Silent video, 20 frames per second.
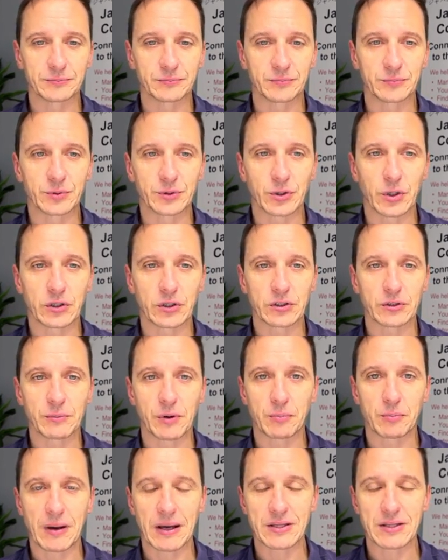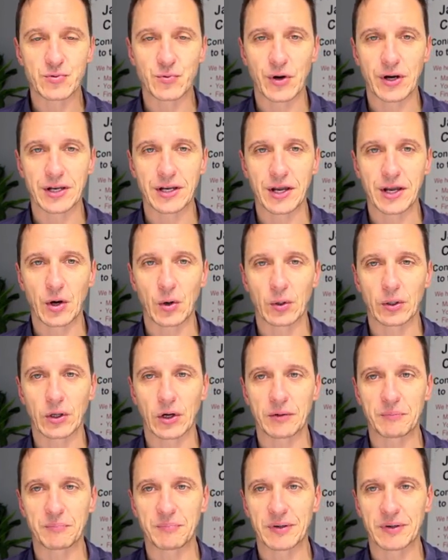we talked about pens right now a
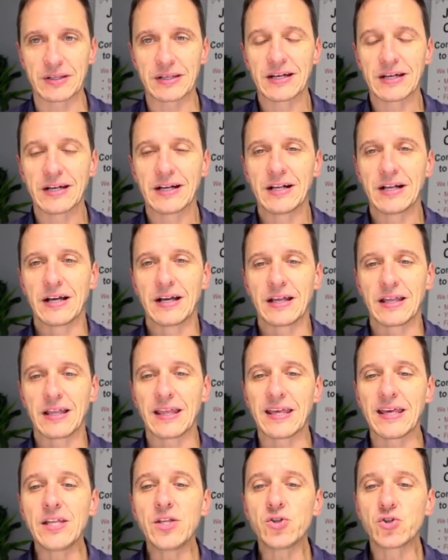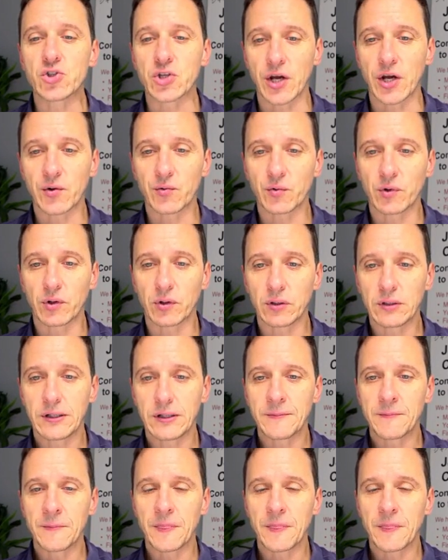lot, but in general,